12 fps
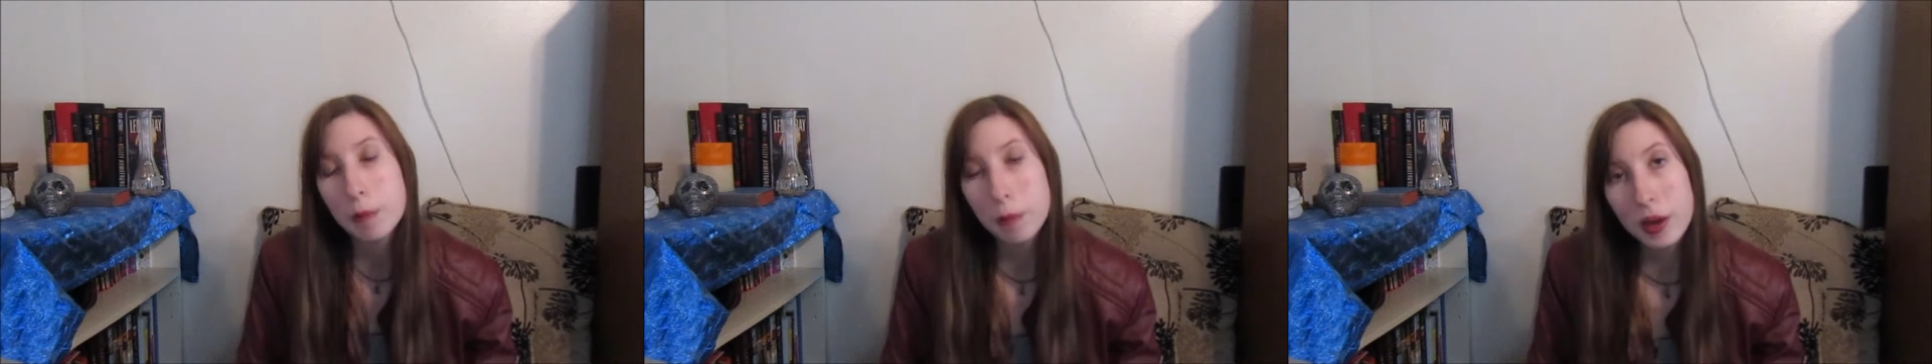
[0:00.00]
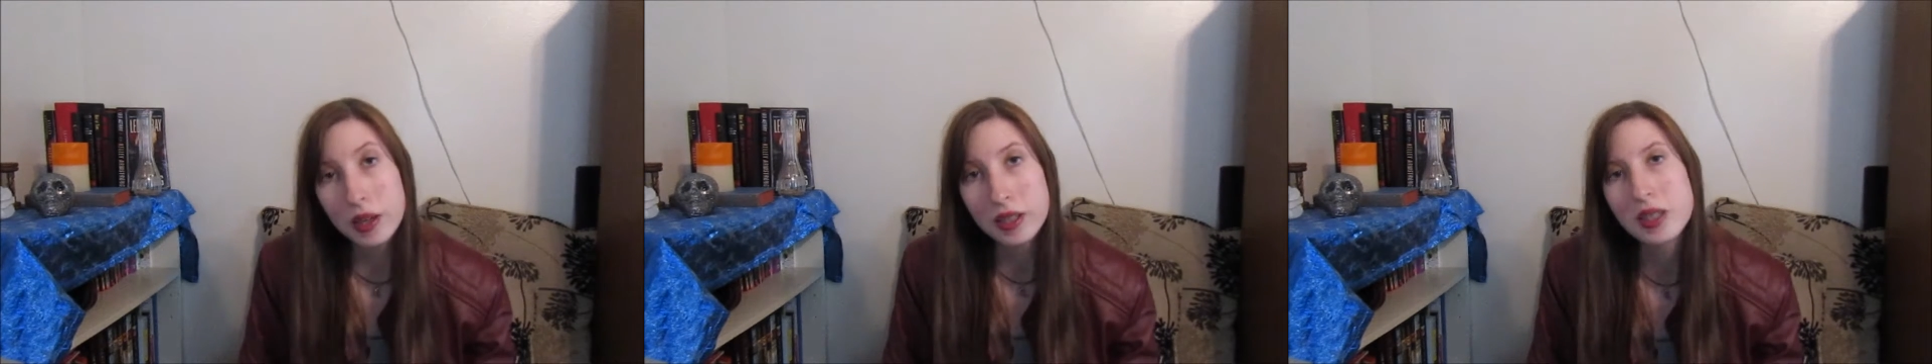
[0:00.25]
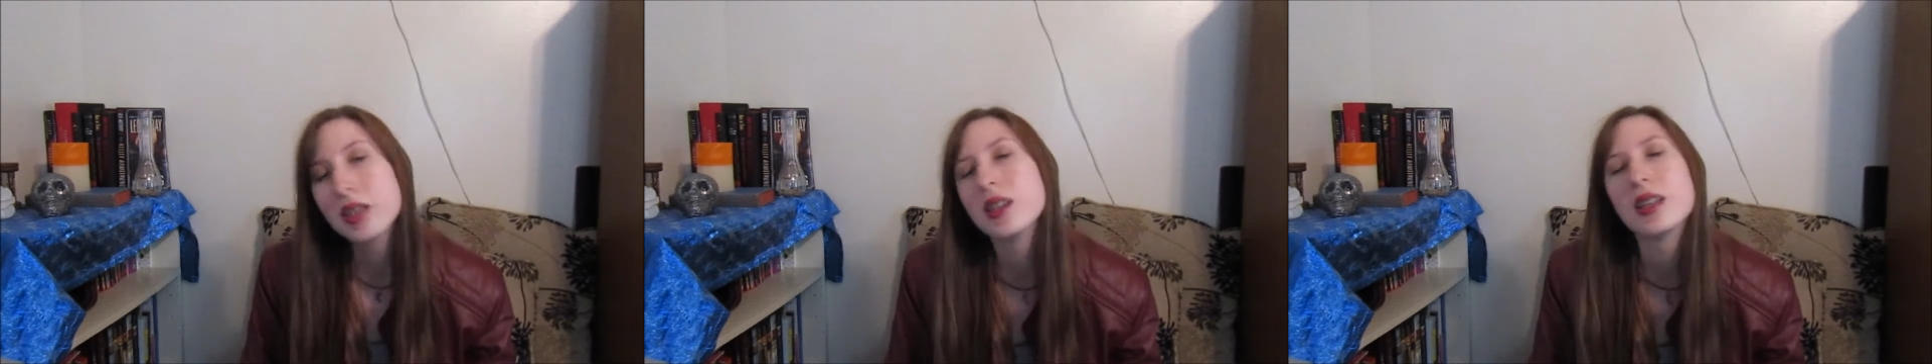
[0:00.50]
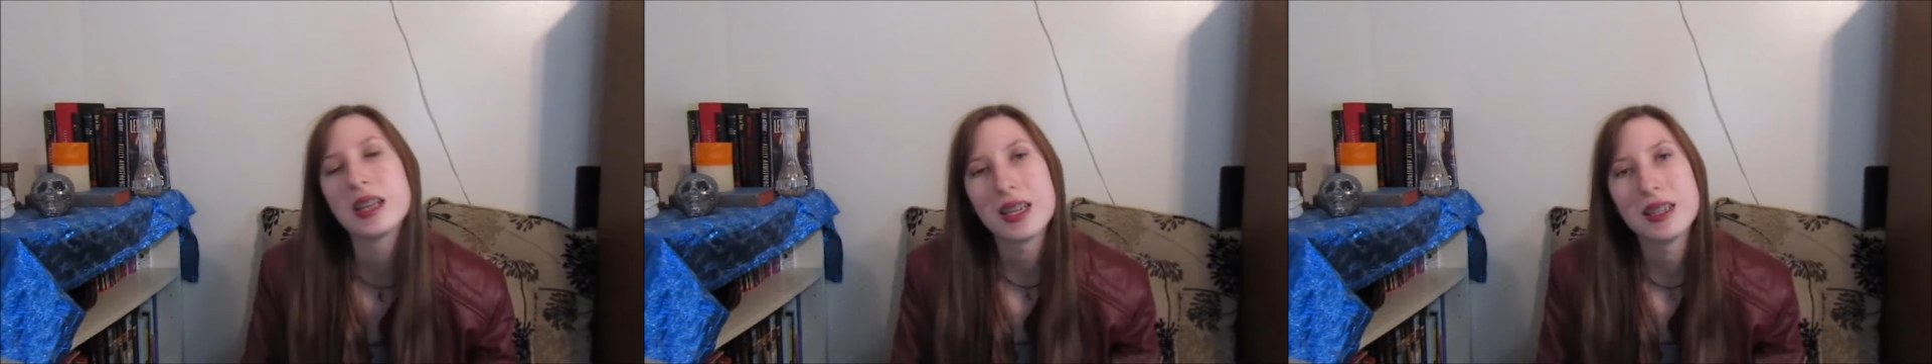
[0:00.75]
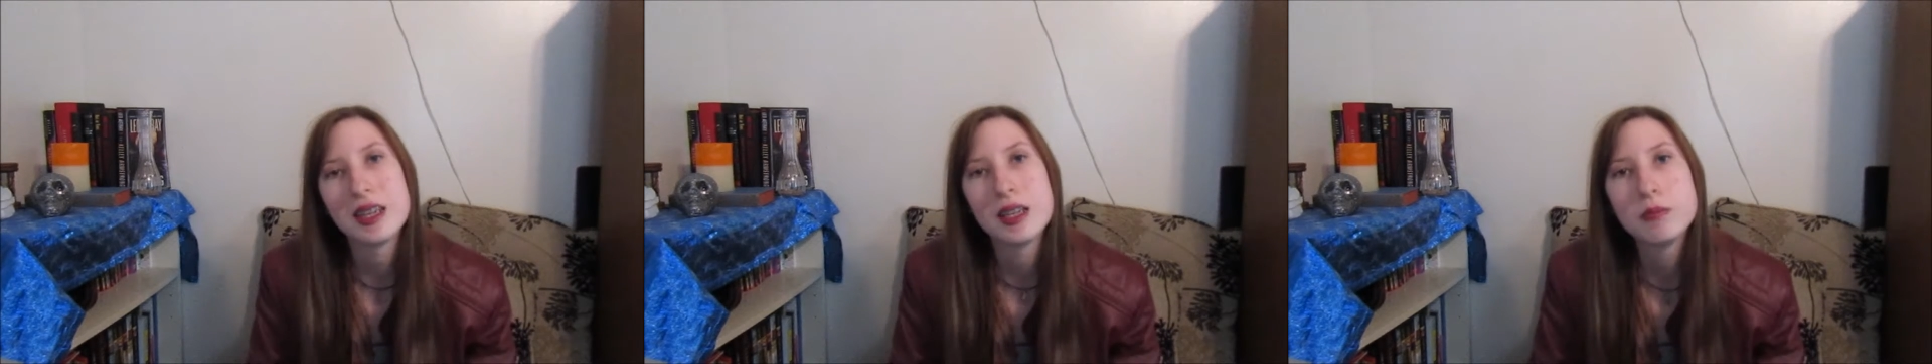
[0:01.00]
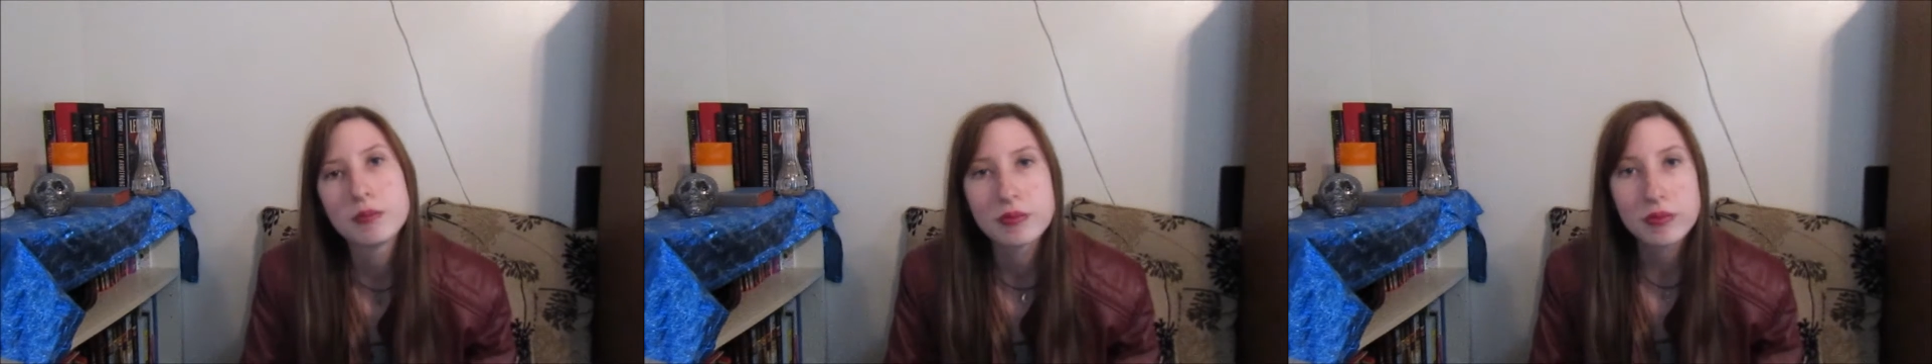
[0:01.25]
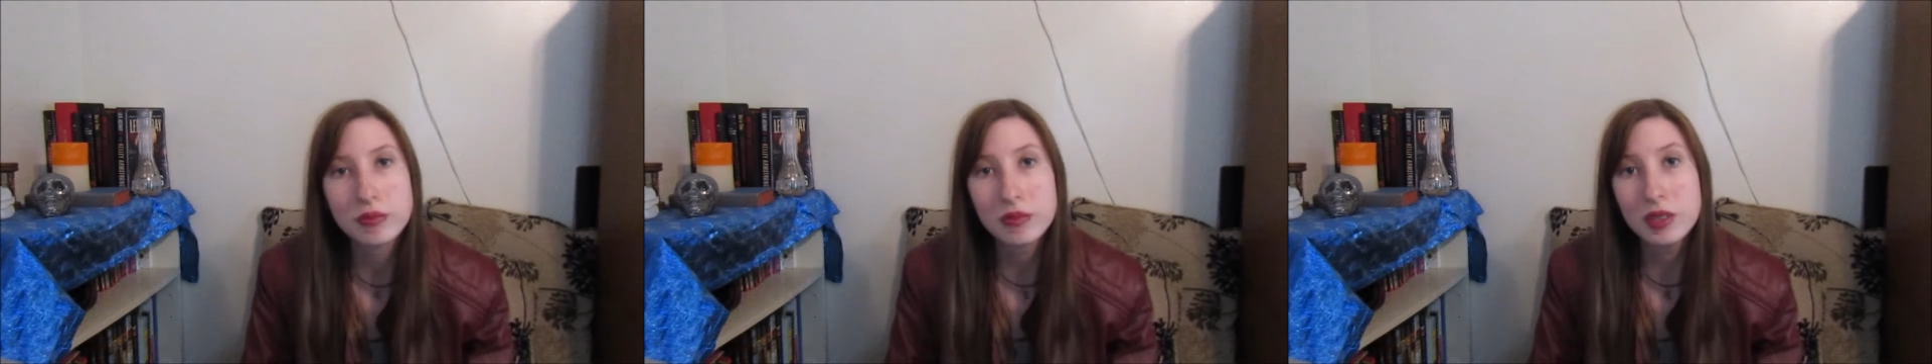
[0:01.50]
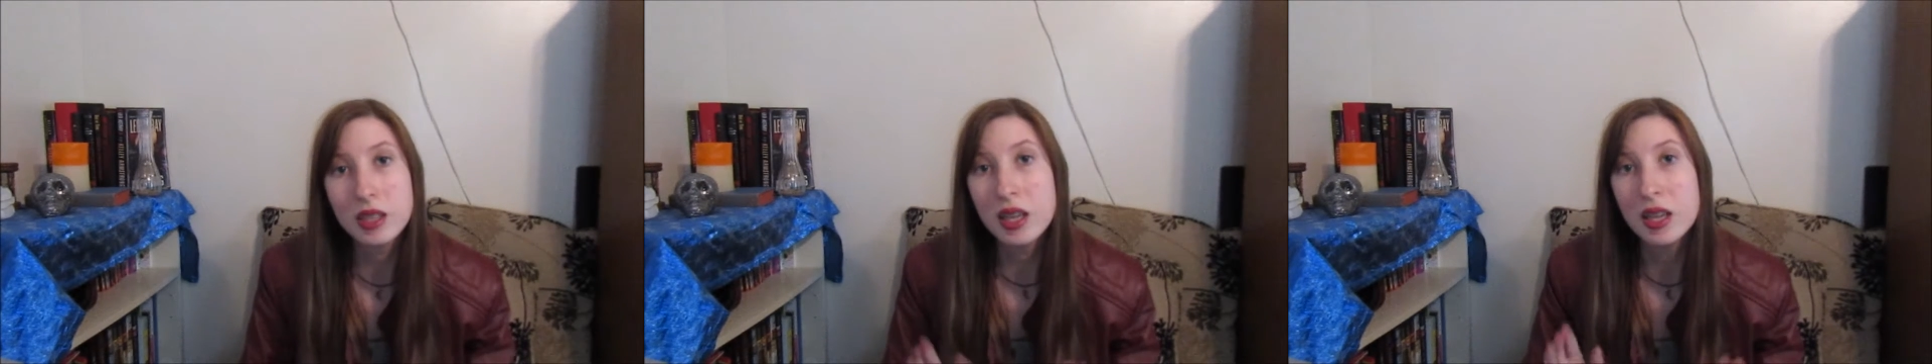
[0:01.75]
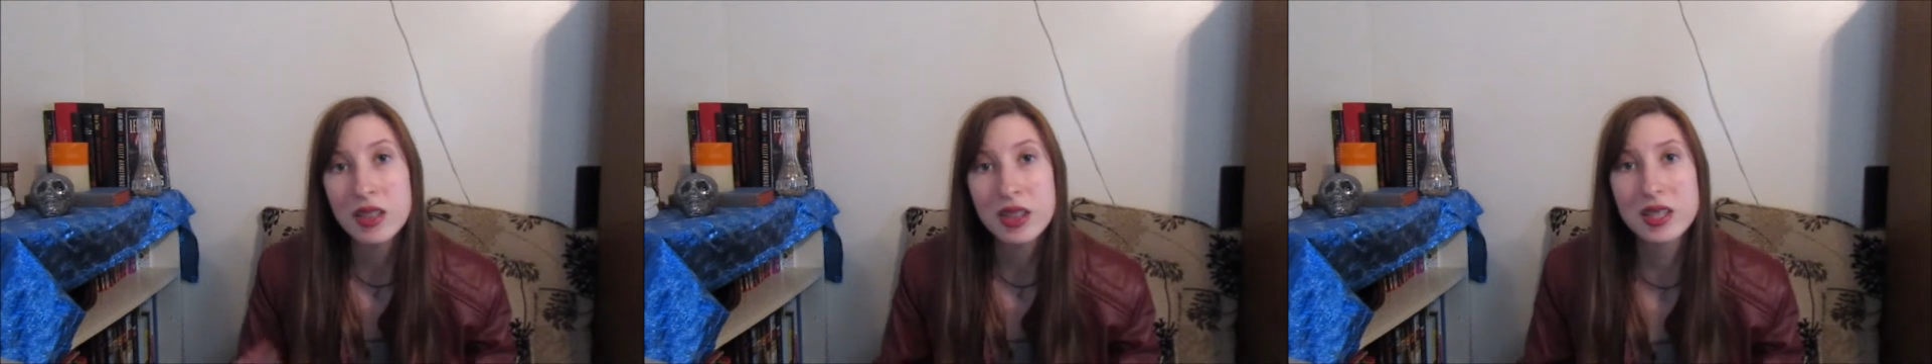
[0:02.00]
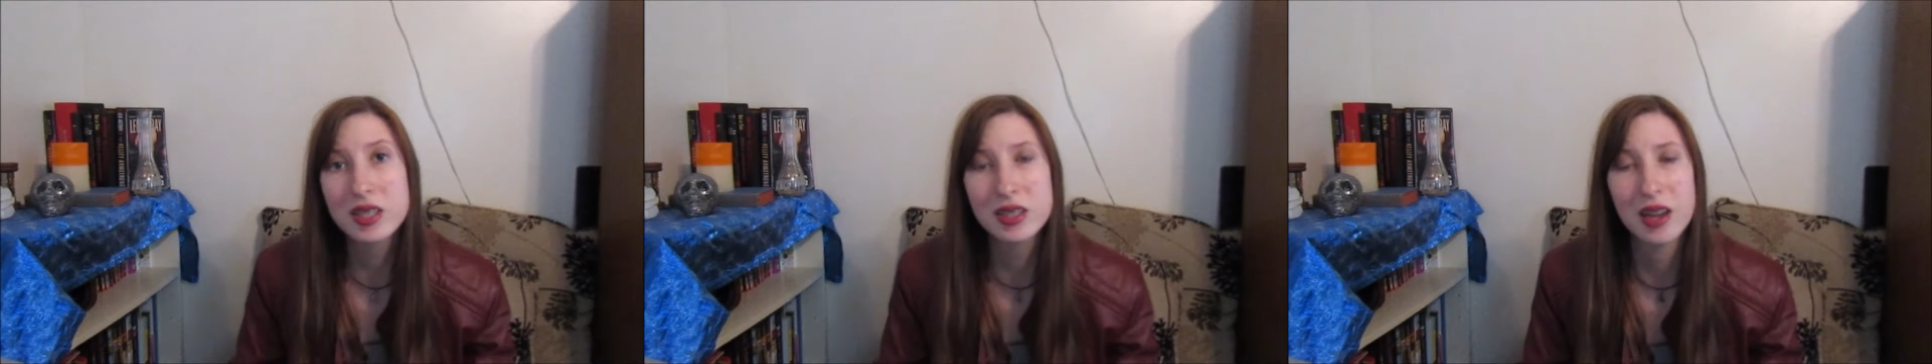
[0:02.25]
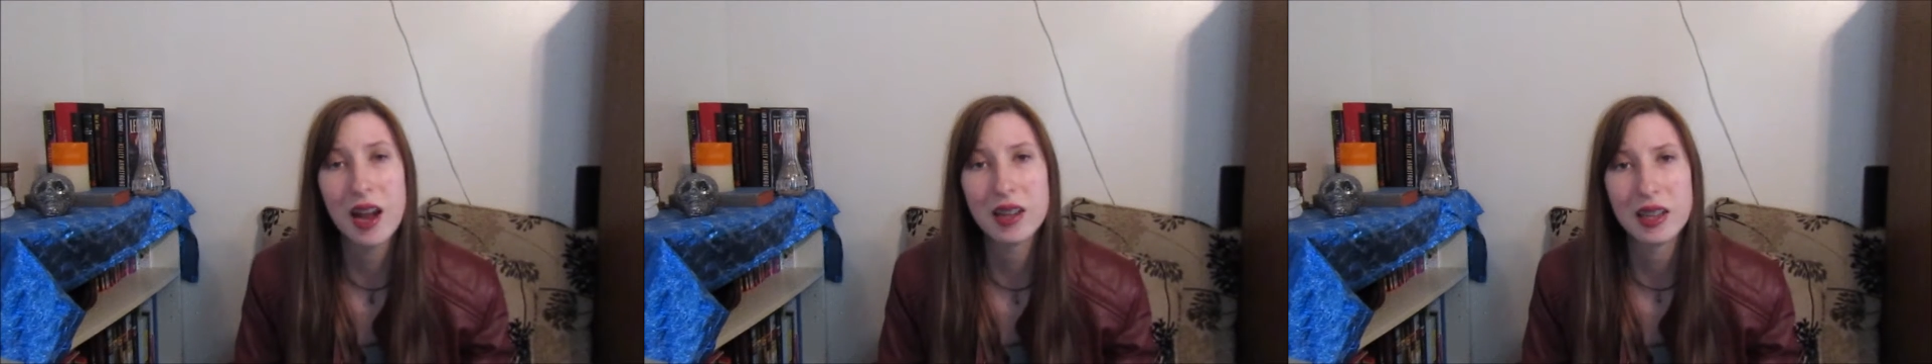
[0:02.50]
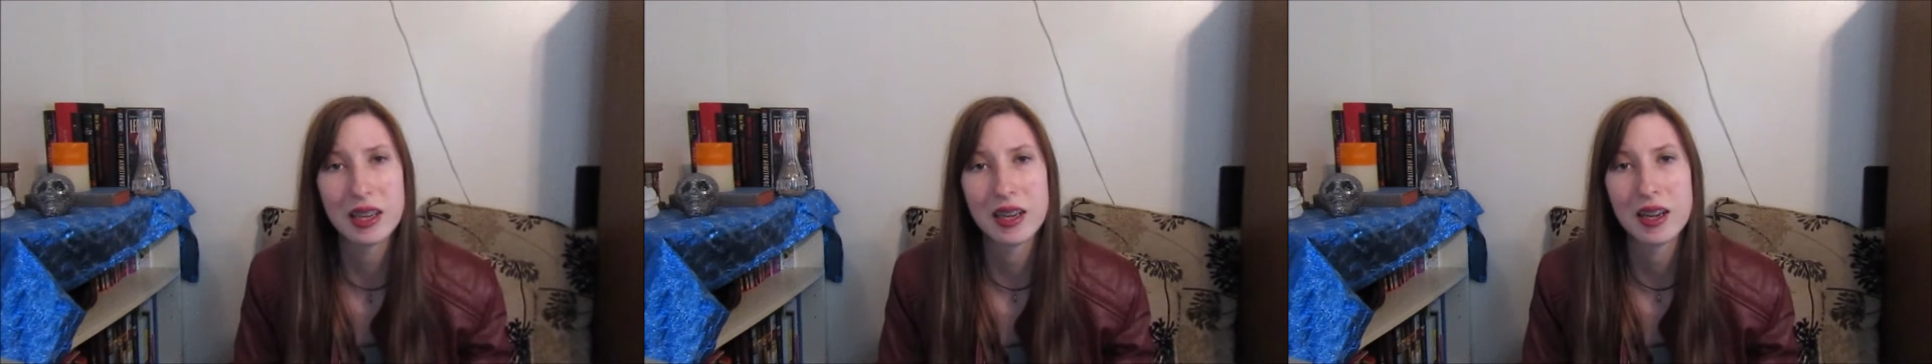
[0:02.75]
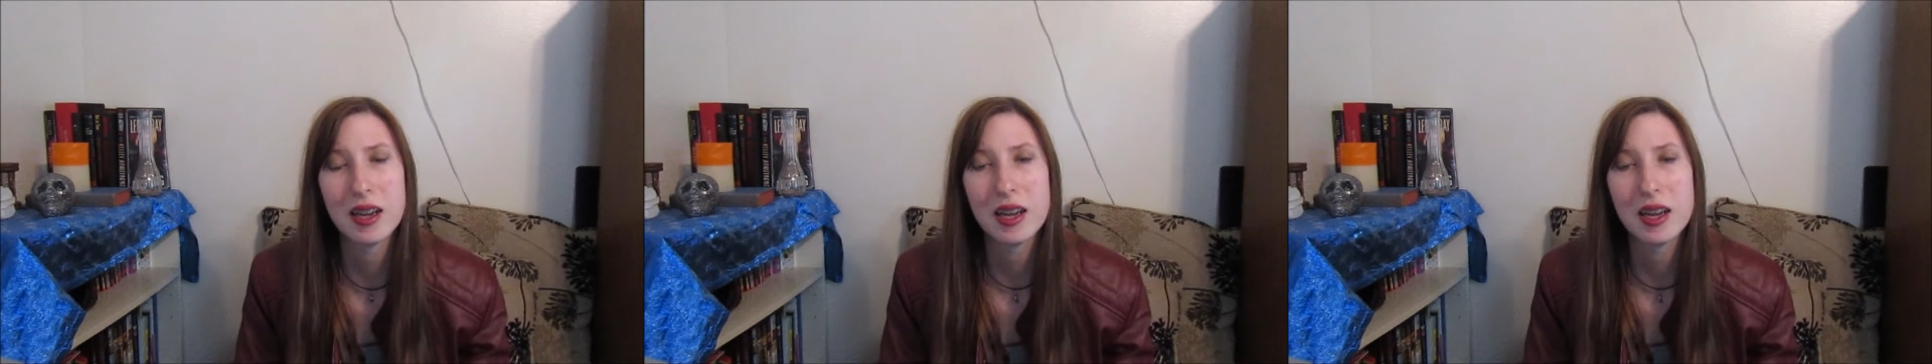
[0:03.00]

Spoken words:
but, like I said, this is not like